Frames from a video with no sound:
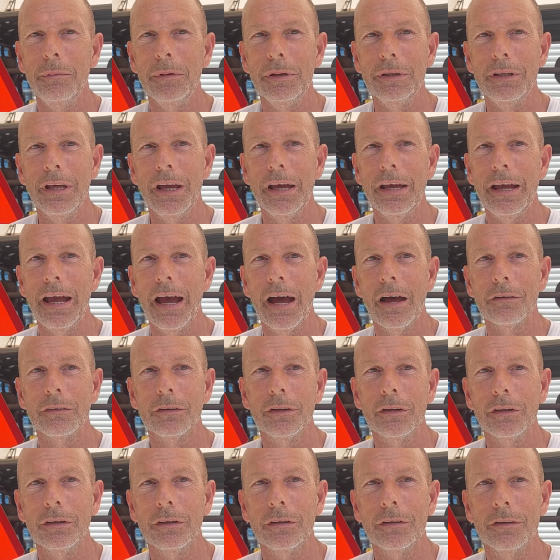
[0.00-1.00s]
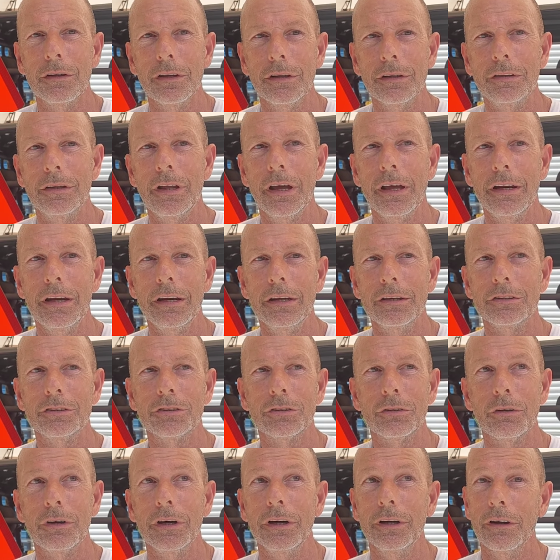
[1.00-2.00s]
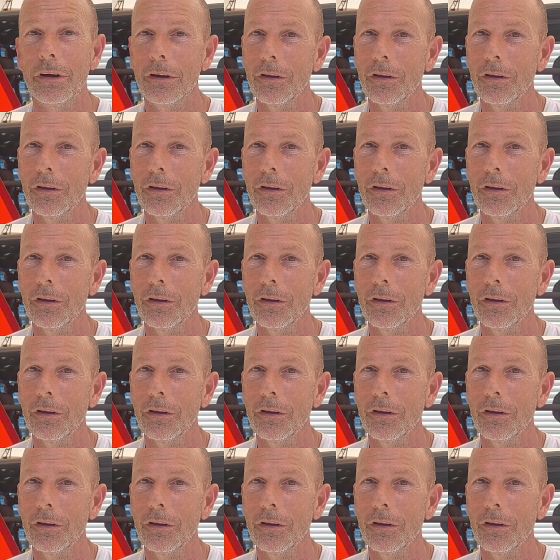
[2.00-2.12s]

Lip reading: take out the 10-inch screen.